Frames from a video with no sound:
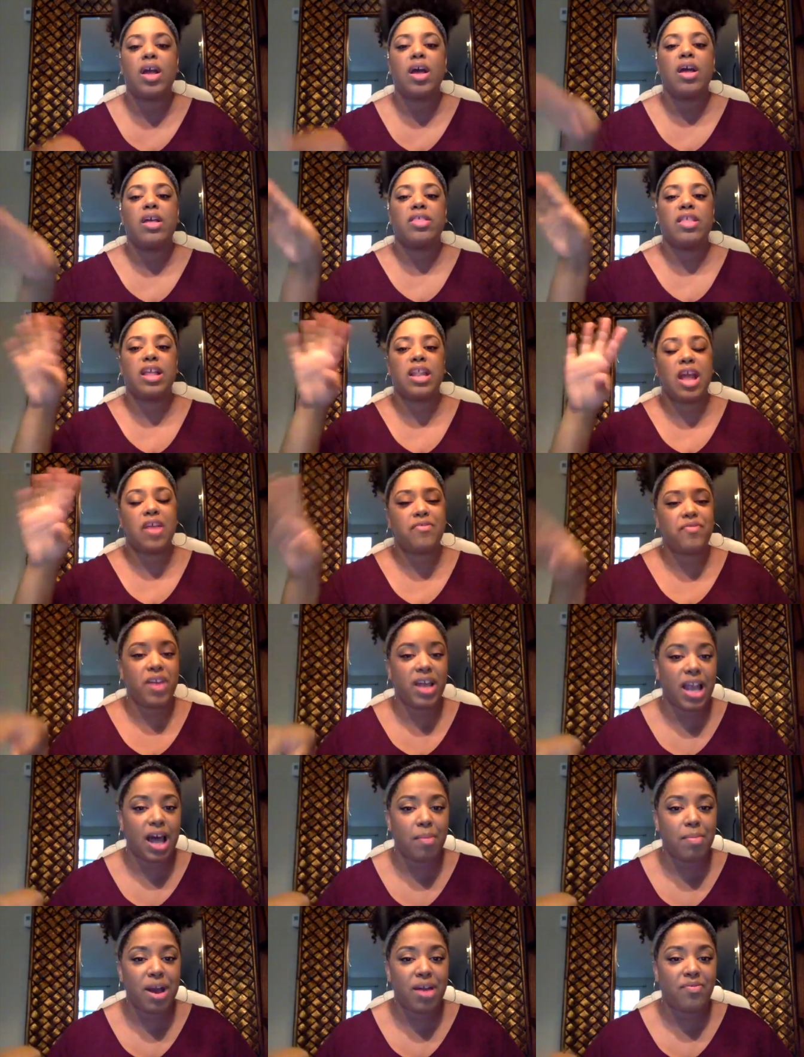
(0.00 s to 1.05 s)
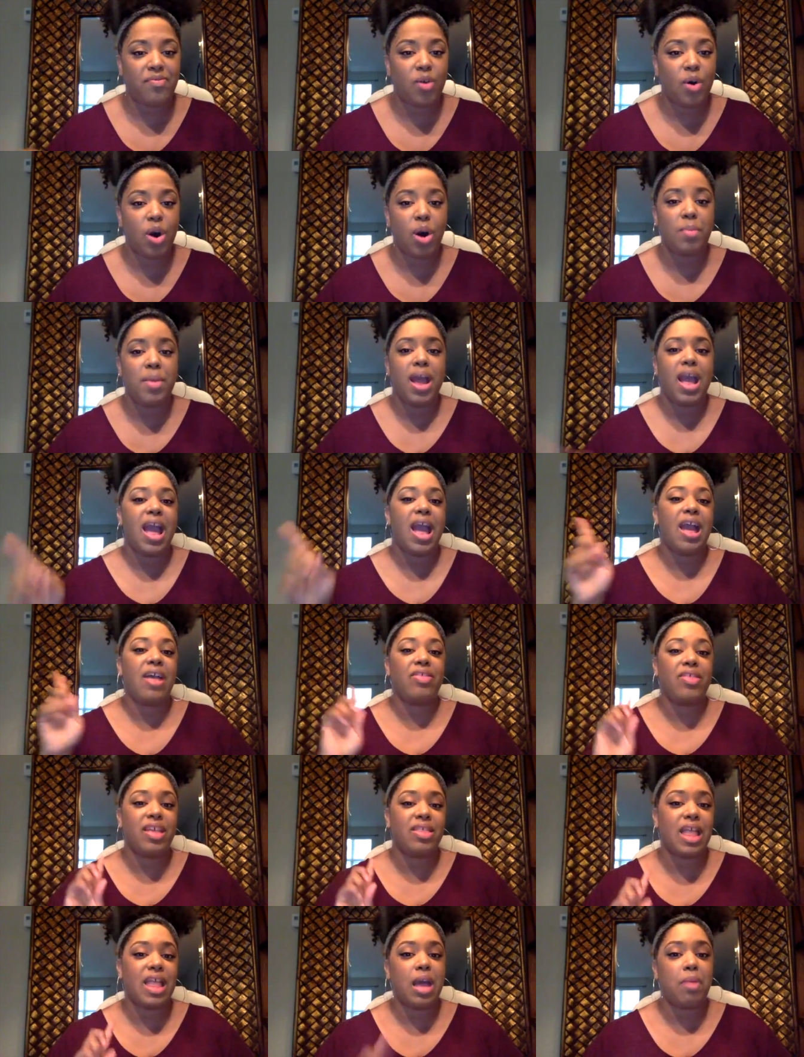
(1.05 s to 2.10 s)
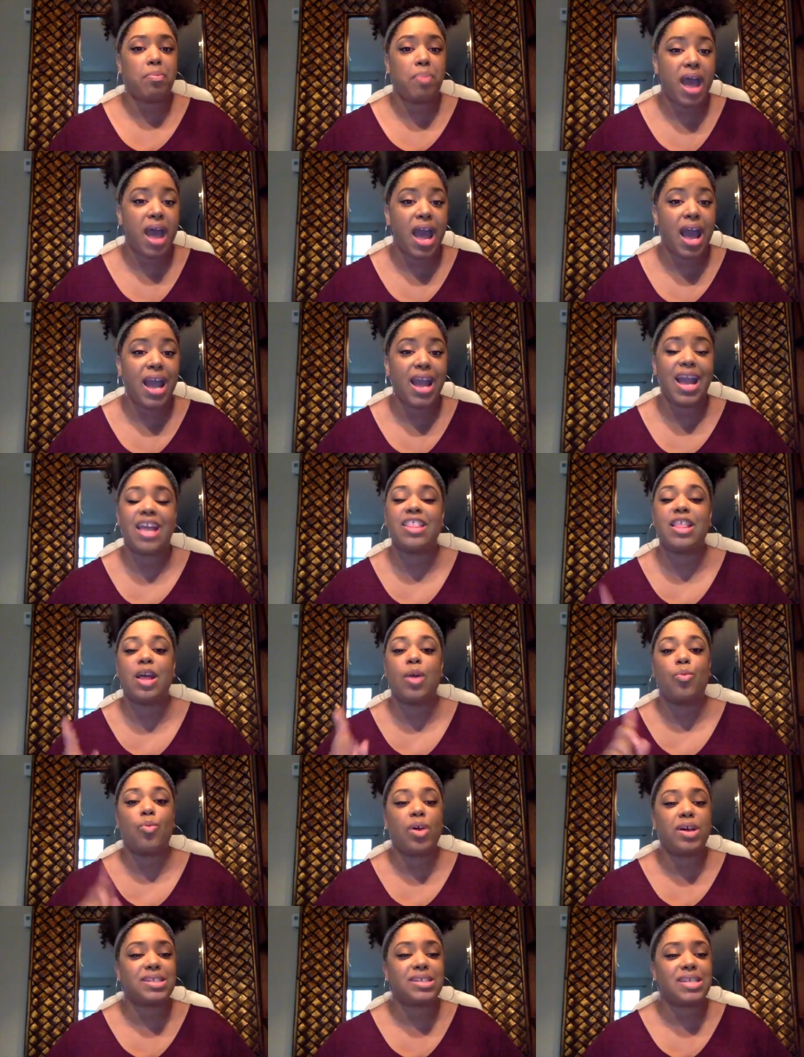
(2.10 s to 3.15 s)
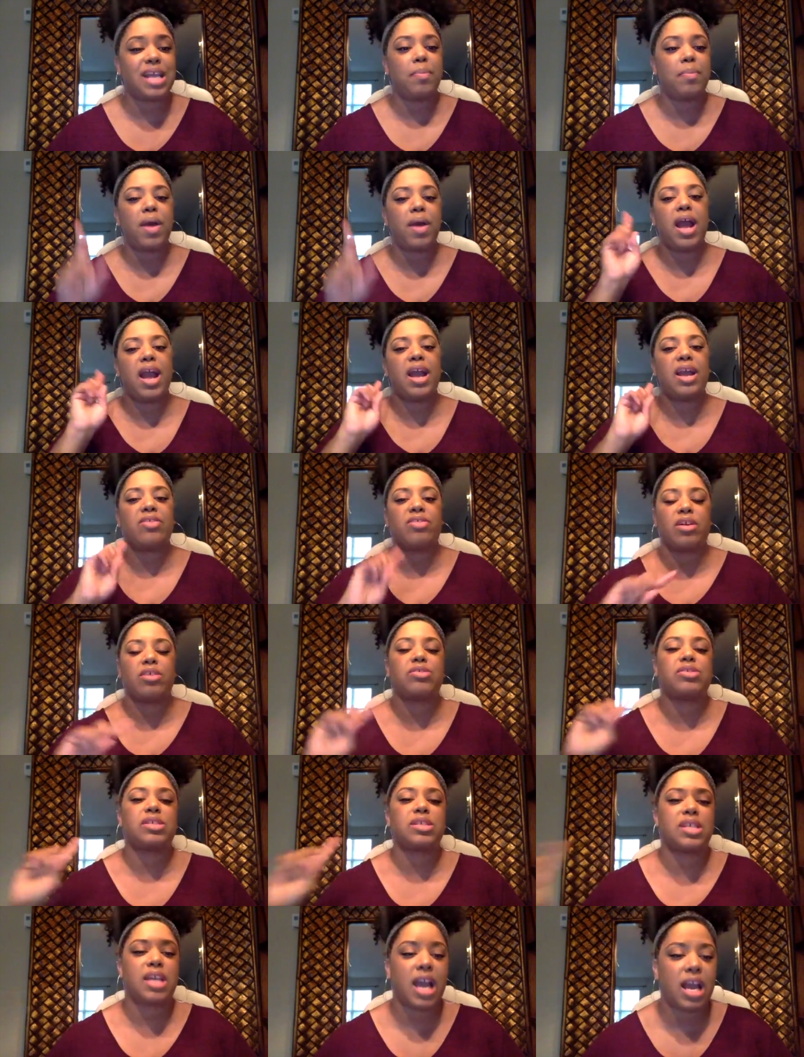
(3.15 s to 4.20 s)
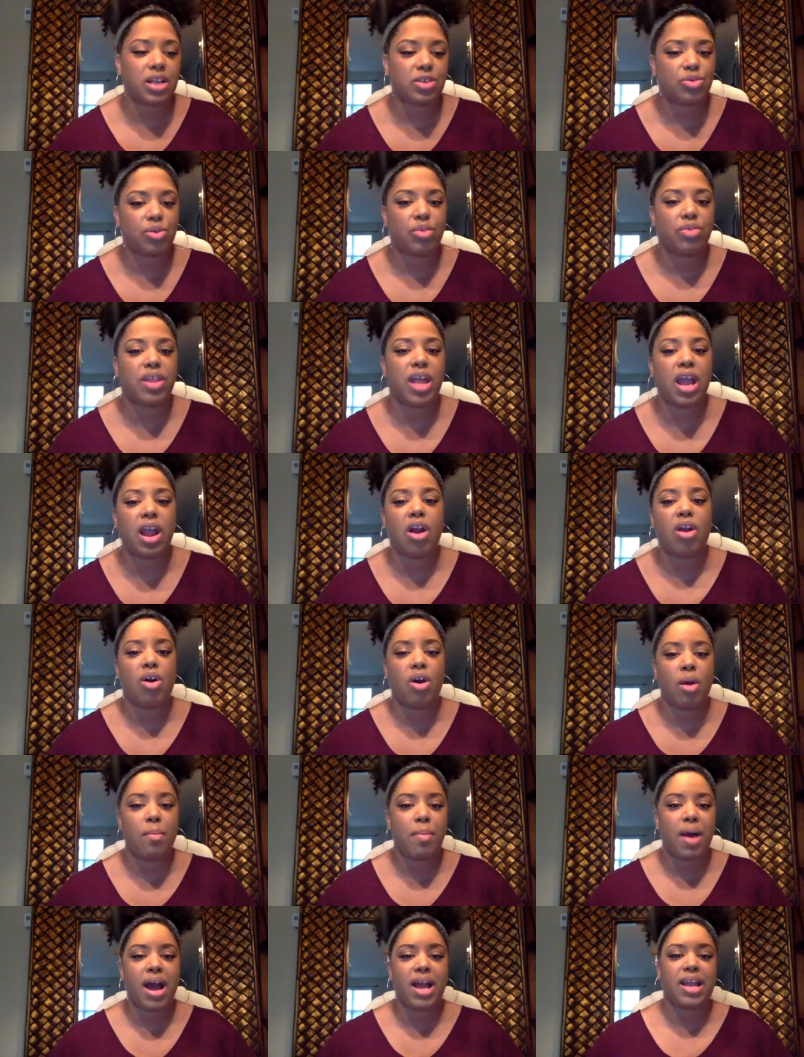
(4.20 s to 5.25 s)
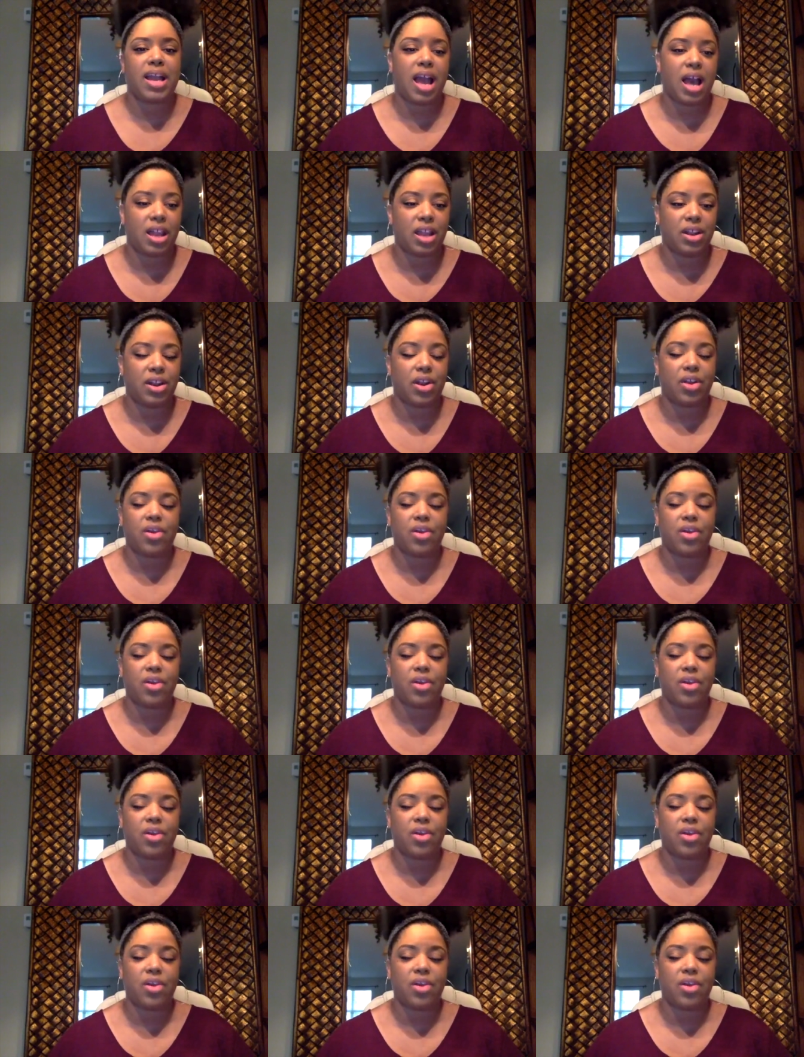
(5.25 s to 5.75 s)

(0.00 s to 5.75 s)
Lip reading: Then they fill out my form, and then they pay, and then once they pay, they're scheduled. They are on my calendar.